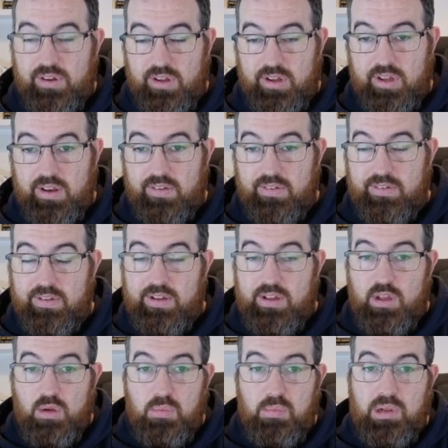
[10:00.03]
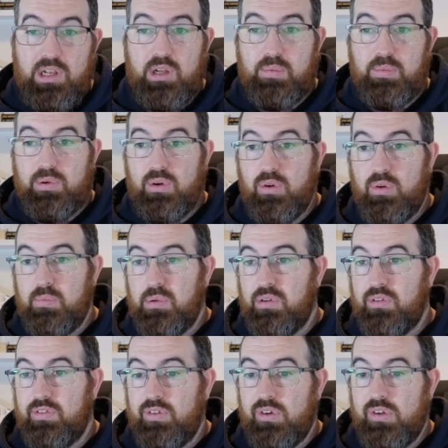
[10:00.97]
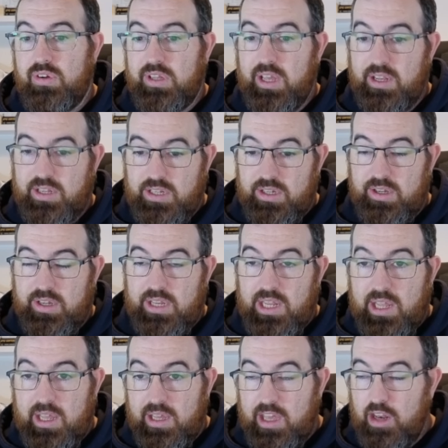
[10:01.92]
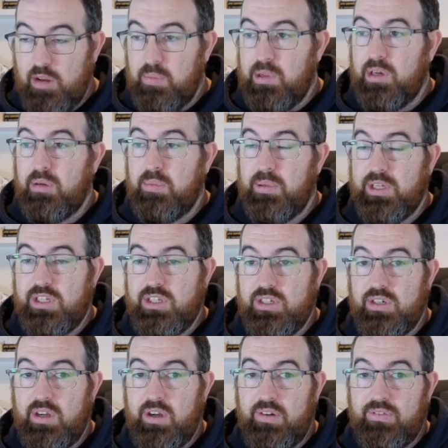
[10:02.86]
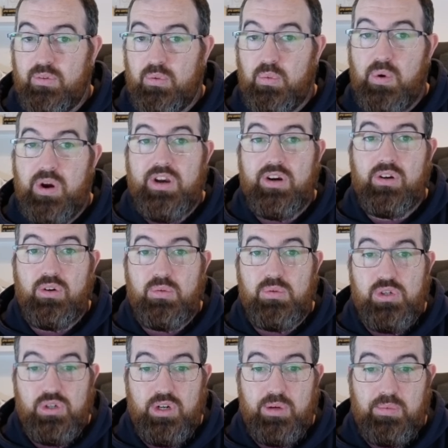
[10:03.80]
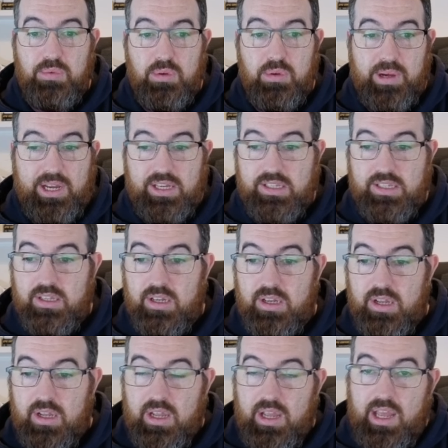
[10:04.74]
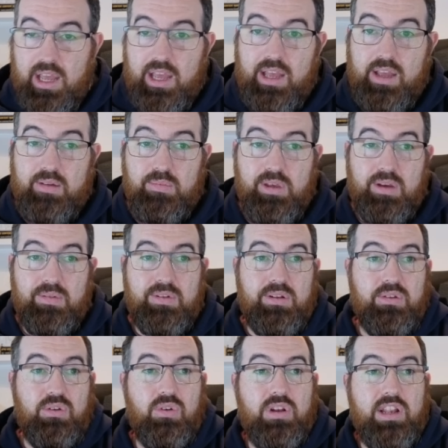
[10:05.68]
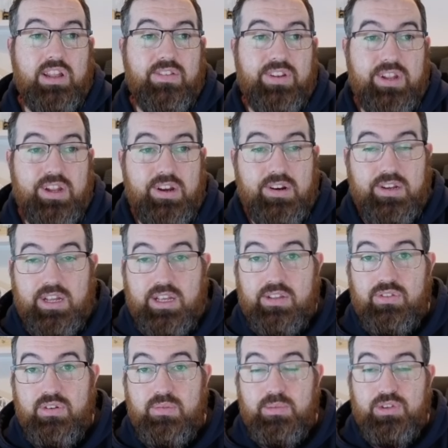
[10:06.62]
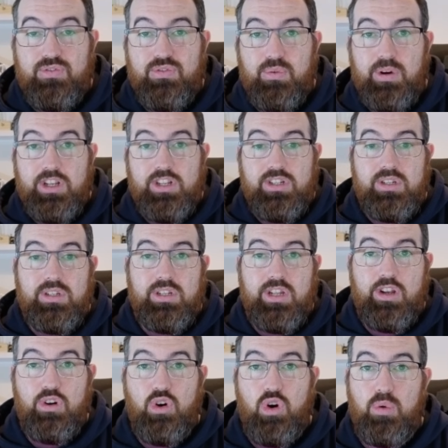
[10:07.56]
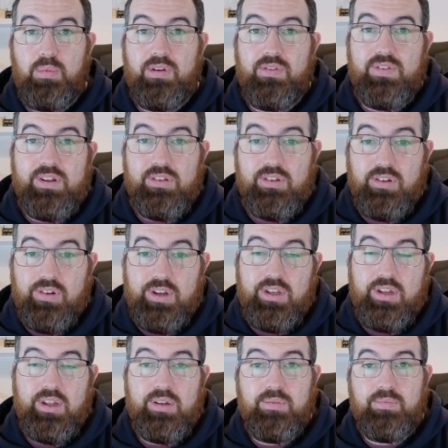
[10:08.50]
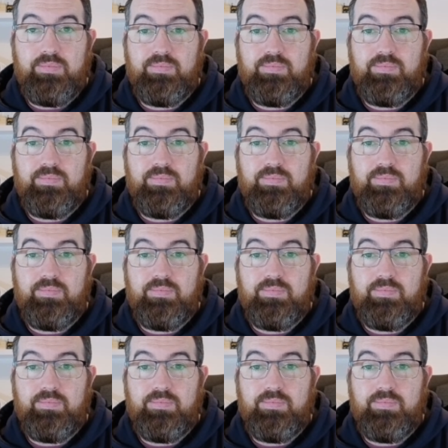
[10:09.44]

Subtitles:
to kind of build up your own portfolio, get you an idea, get a bigger picture of where you're going with your crypto bags. Yeah, I'm going to leave it there. Thanks very much for watching, and I hope everyone has a great day.